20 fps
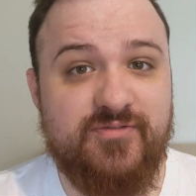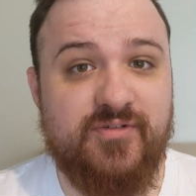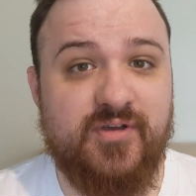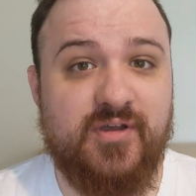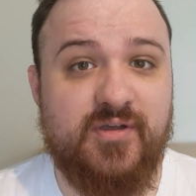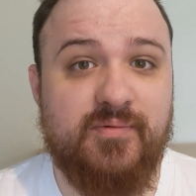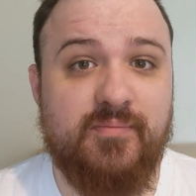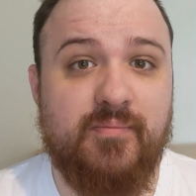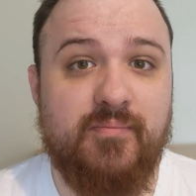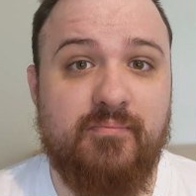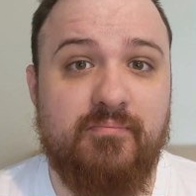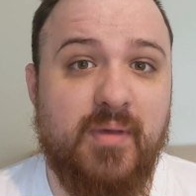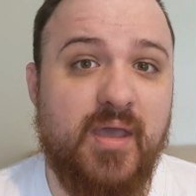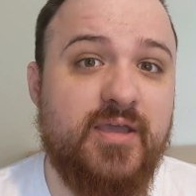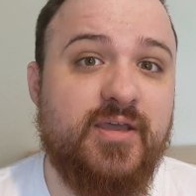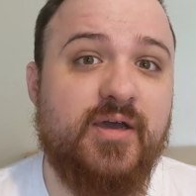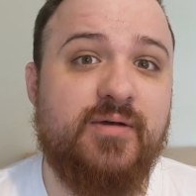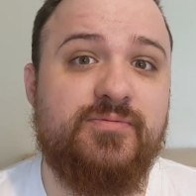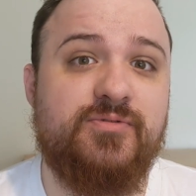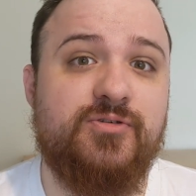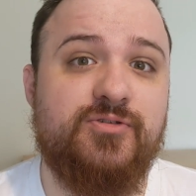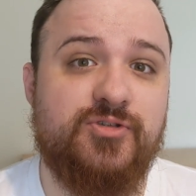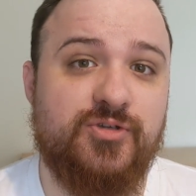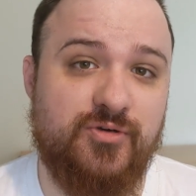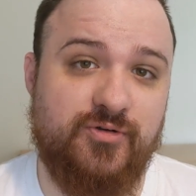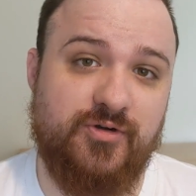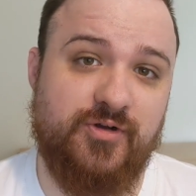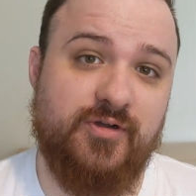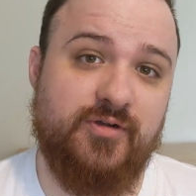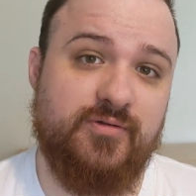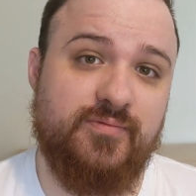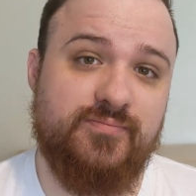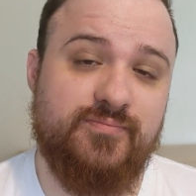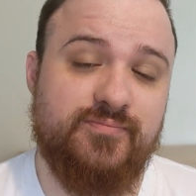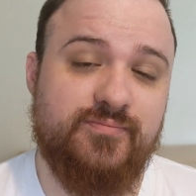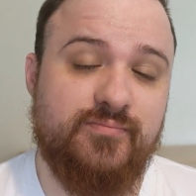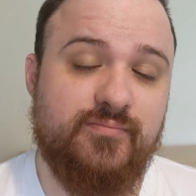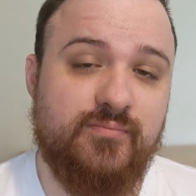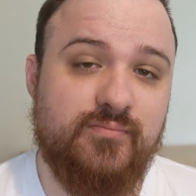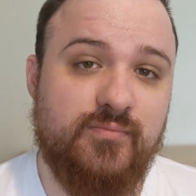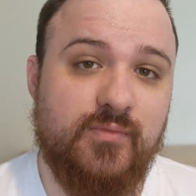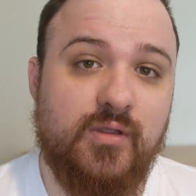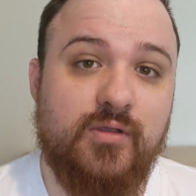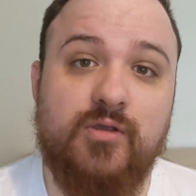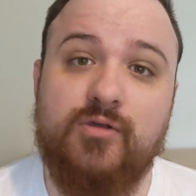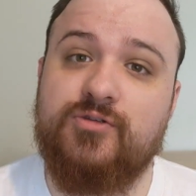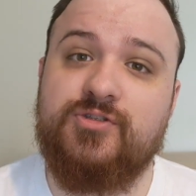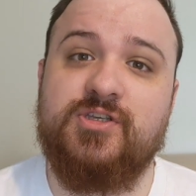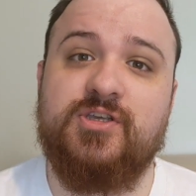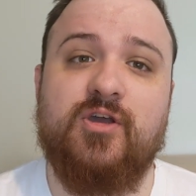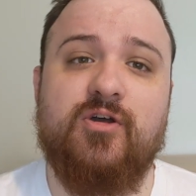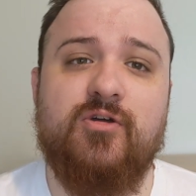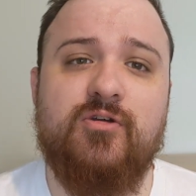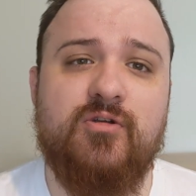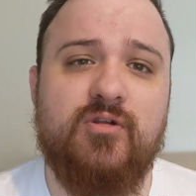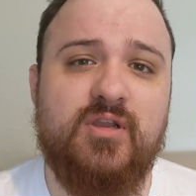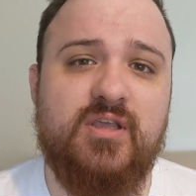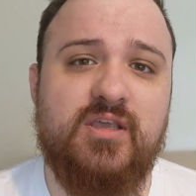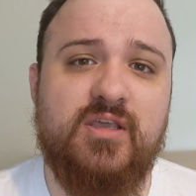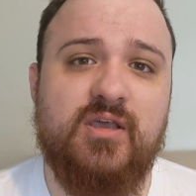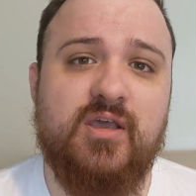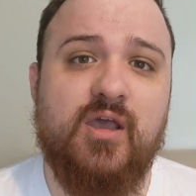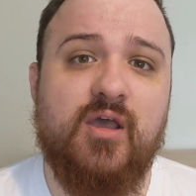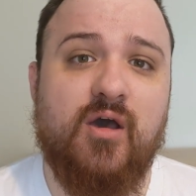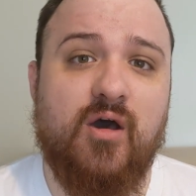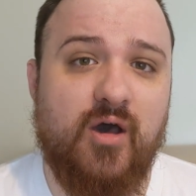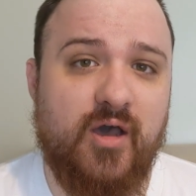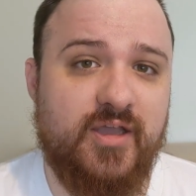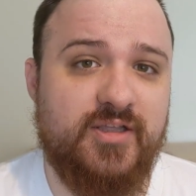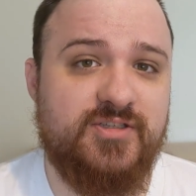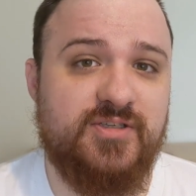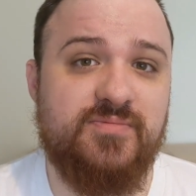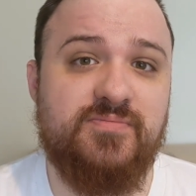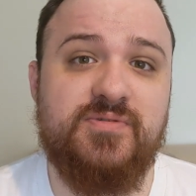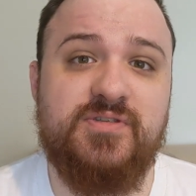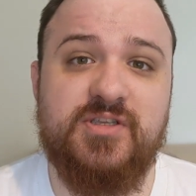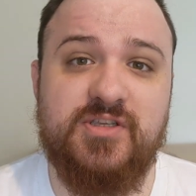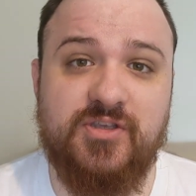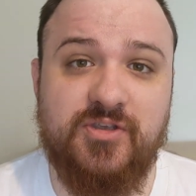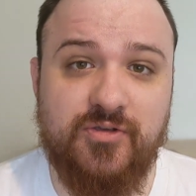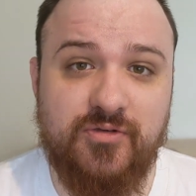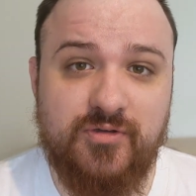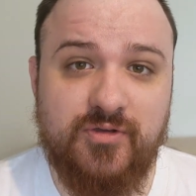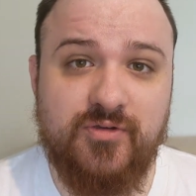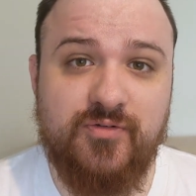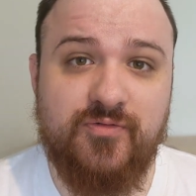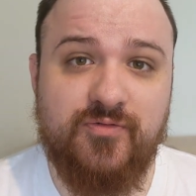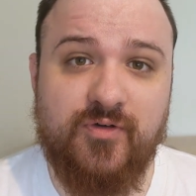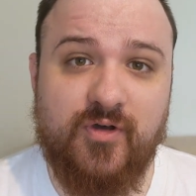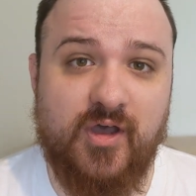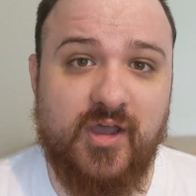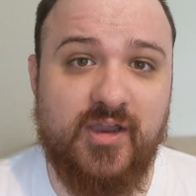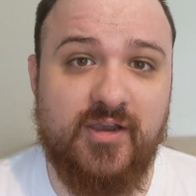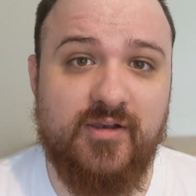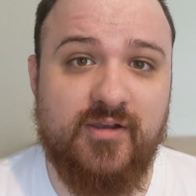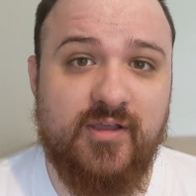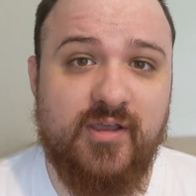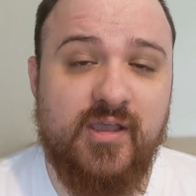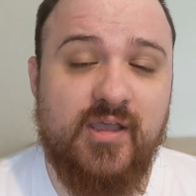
ever makeup tutorial using only items that you can find